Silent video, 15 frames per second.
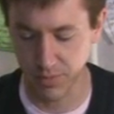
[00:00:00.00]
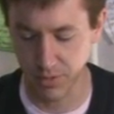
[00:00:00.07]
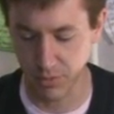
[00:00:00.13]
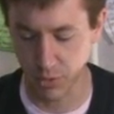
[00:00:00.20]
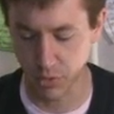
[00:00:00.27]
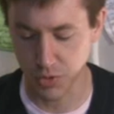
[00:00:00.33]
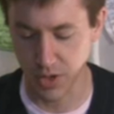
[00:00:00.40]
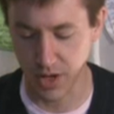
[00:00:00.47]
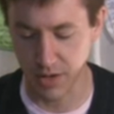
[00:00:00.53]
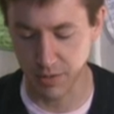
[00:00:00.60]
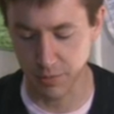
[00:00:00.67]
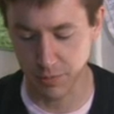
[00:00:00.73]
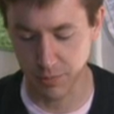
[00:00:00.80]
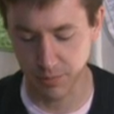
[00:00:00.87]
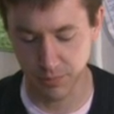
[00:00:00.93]
those kind
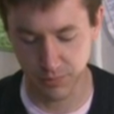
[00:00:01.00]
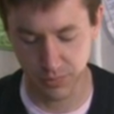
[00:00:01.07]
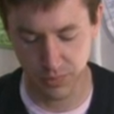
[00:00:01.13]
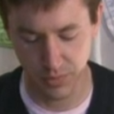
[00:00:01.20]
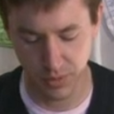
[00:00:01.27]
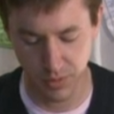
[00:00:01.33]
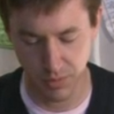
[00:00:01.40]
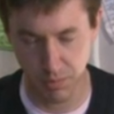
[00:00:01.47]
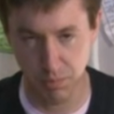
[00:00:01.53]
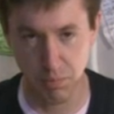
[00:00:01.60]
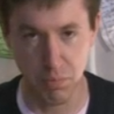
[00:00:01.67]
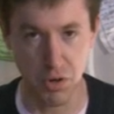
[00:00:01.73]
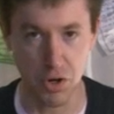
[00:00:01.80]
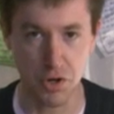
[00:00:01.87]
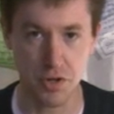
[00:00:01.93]
of
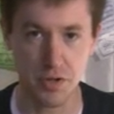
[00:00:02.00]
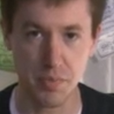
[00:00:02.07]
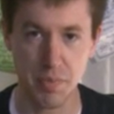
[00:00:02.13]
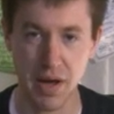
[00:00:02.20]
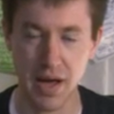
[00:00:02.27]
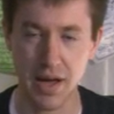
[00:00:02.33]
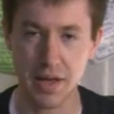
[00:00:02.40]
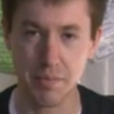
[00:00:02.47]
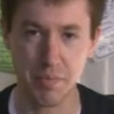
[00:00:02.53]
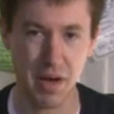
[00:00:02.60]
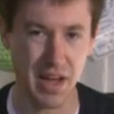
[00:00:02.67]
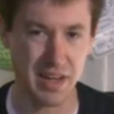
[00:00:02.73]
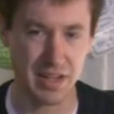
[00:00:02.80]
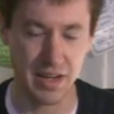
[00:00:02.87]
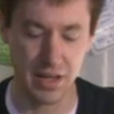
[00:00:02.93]
burned
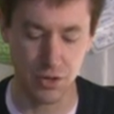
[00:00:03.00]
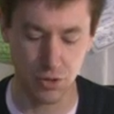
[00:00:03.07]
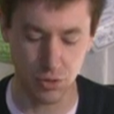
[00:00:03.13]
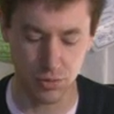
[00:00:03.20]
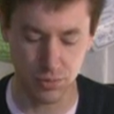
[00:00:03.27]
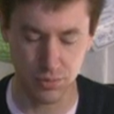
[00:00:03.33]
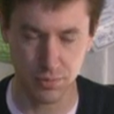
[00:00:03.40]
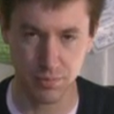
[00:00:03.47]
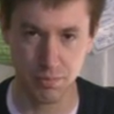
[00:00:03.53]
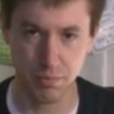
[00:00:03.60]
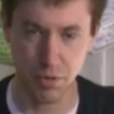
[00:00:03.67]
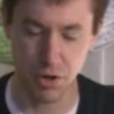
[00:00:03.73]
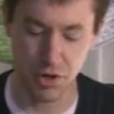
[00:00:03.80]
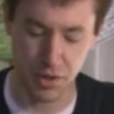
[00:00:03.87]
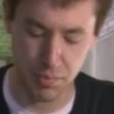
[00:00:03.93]
pine needle,
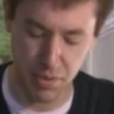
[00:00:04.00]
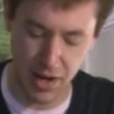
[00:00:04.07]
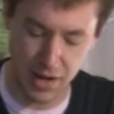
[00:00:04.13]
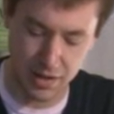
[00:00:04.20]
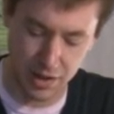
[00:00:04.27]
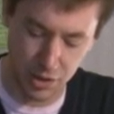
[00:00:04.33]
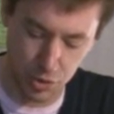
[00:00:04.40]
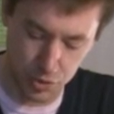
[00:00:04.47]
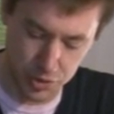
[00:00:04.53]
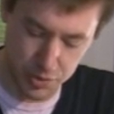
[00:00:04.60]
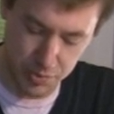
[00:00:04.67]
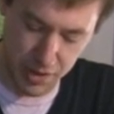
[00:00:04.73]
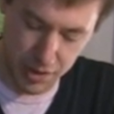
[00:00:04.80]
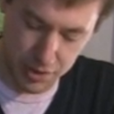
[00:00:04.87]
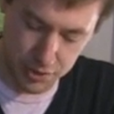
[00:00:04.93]
burning pine needle
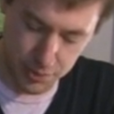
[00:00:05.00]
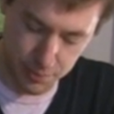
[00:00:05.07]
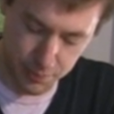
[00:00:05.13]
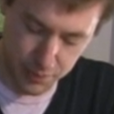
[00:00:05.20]
smells.